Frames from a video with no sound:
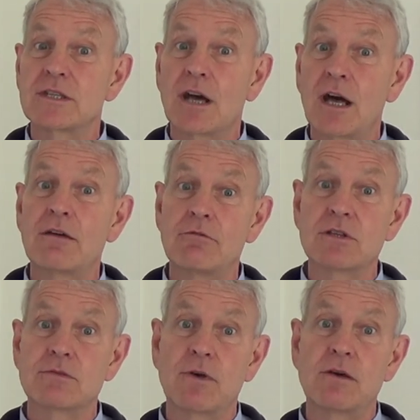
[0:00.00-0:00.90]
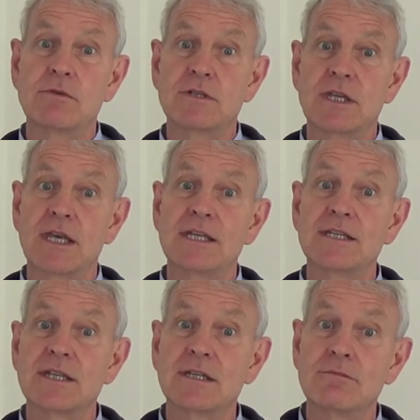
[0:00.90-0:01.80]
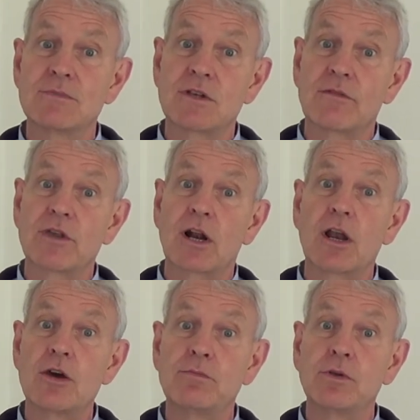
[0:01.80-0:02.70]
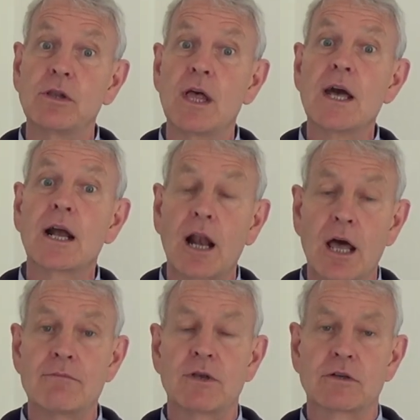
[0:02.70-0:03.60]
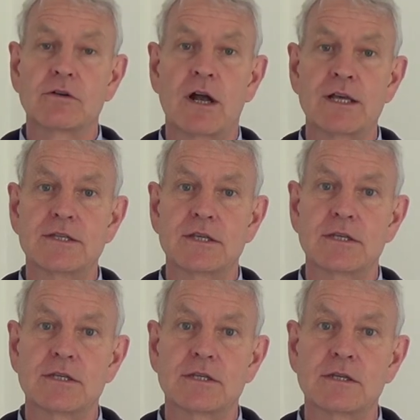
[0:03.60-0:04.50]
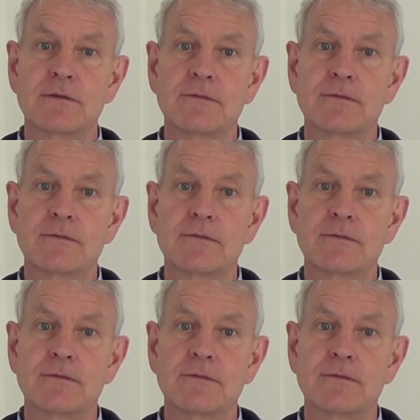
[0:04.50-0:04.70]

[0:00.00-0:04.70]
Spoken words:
kairos moment in terms of the global climate crisis.